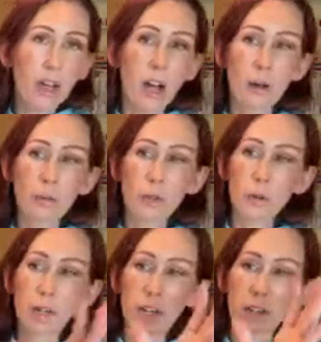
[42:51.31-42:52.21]
I'm
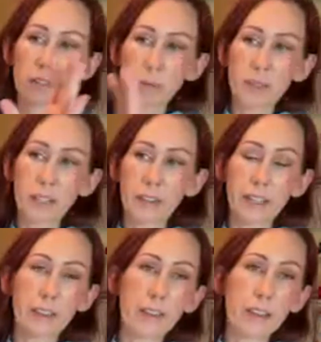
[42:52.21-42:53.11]
doing something like
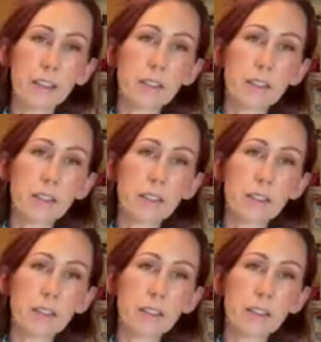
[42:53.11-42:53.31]
this,